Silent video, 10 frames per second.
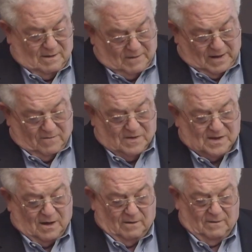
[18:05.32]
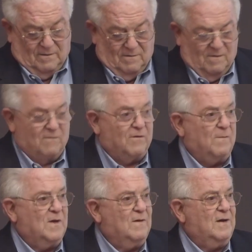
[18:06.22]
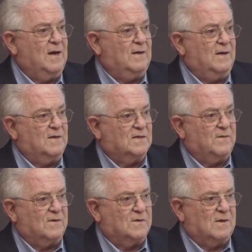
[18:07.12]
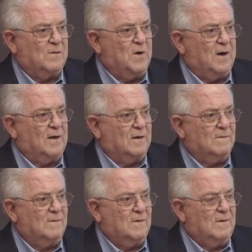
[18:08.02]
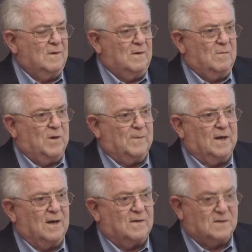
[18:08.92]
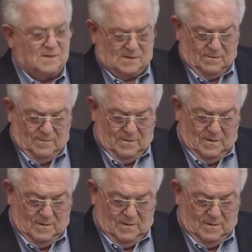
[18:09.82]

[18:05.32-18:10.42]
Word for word: that result from the uniquely dysfunctional American public health system.